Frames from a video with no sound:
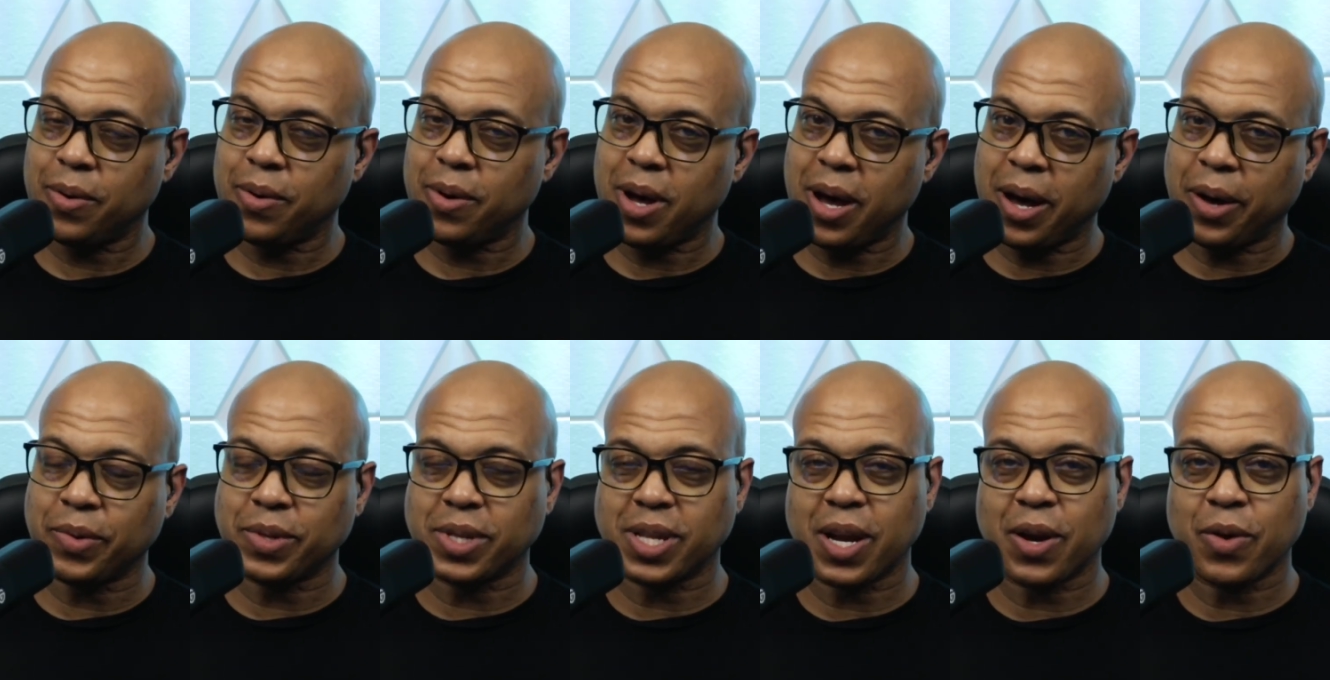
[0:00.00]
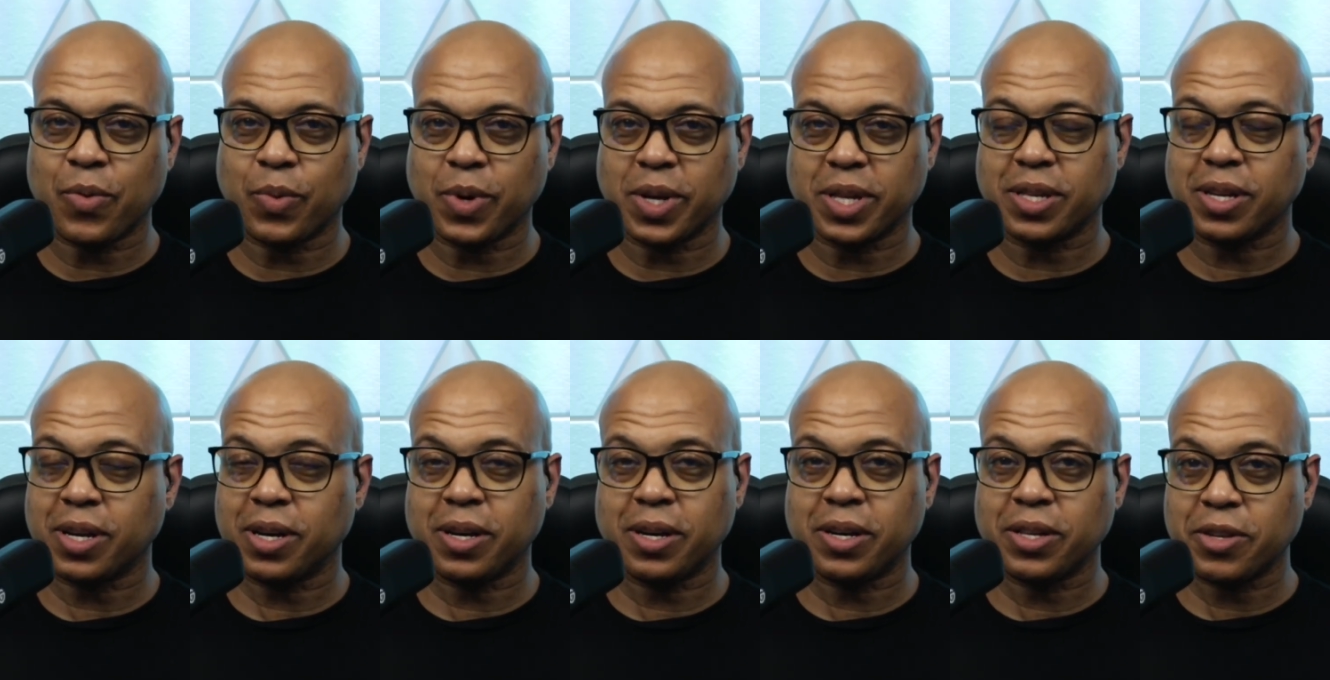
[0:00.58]
out there with
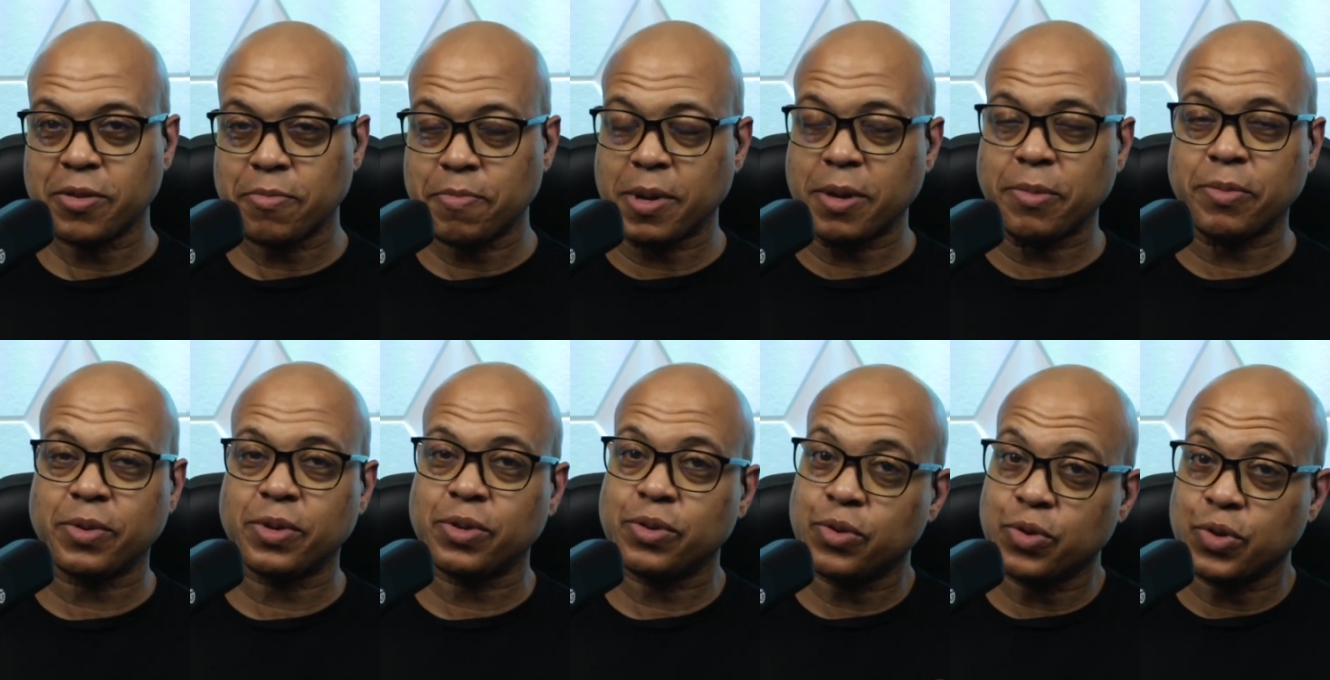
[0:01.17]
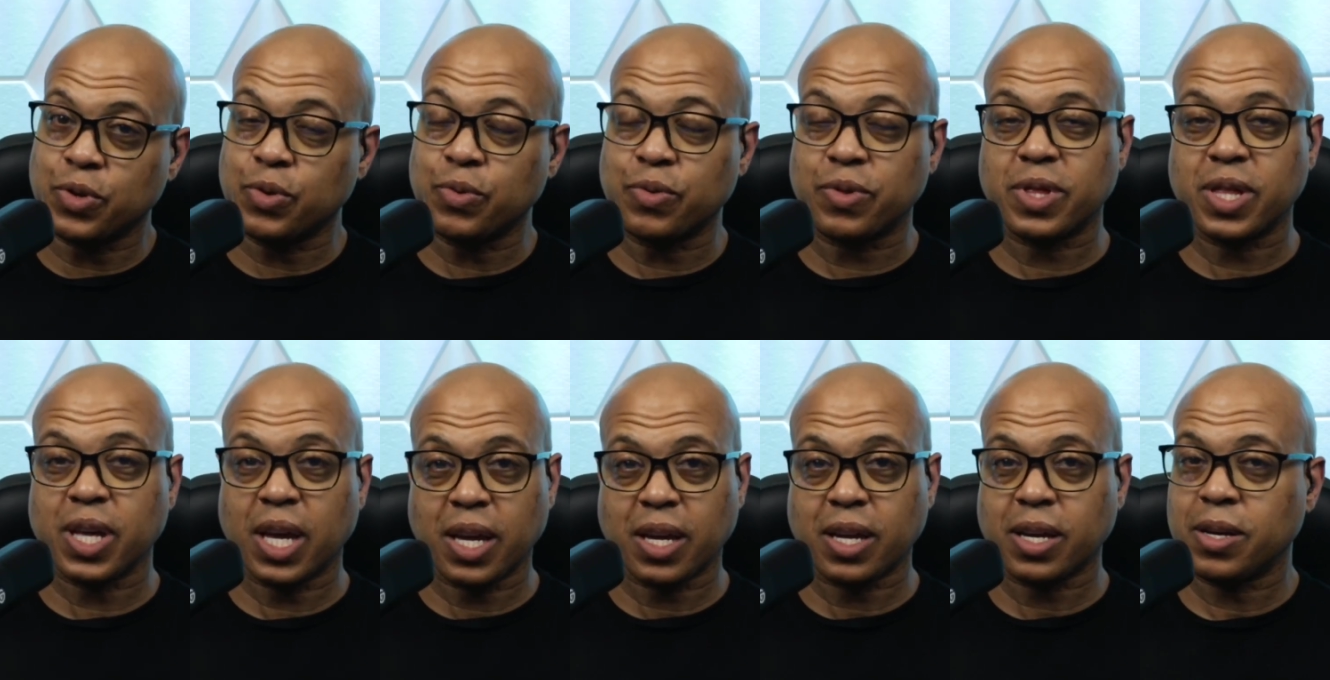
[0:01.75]
other people who you
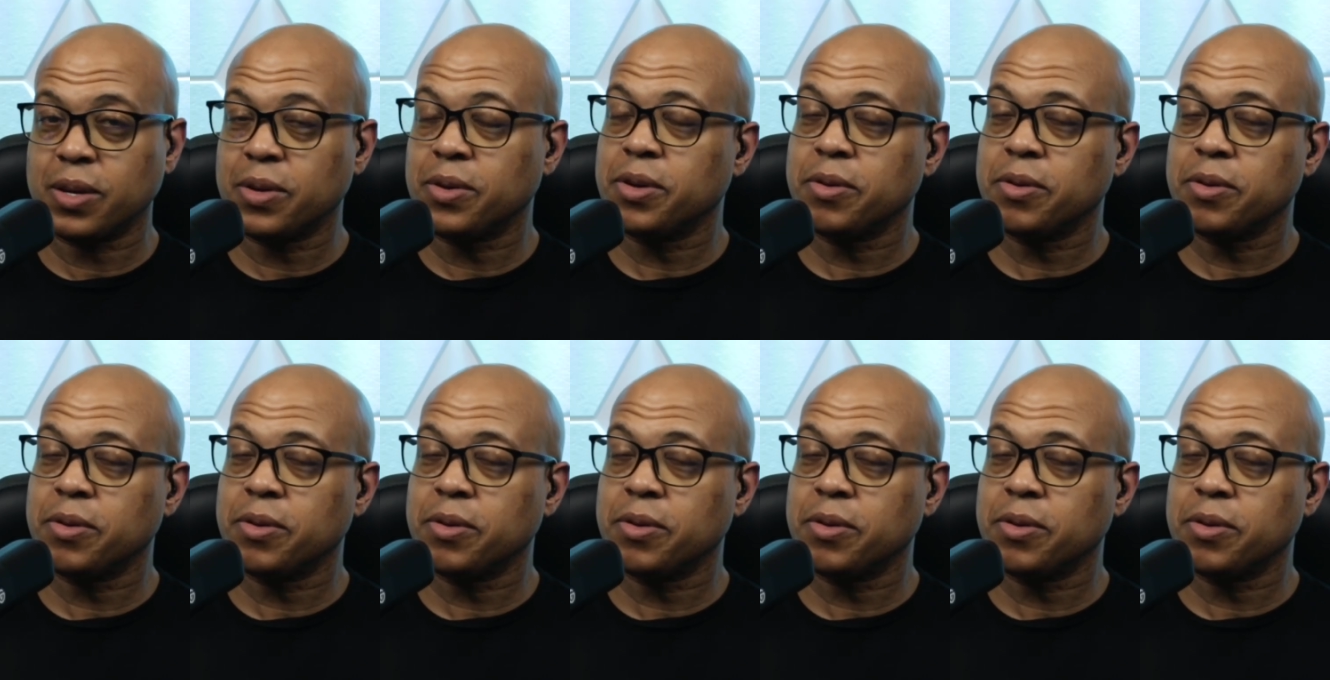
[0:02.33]
think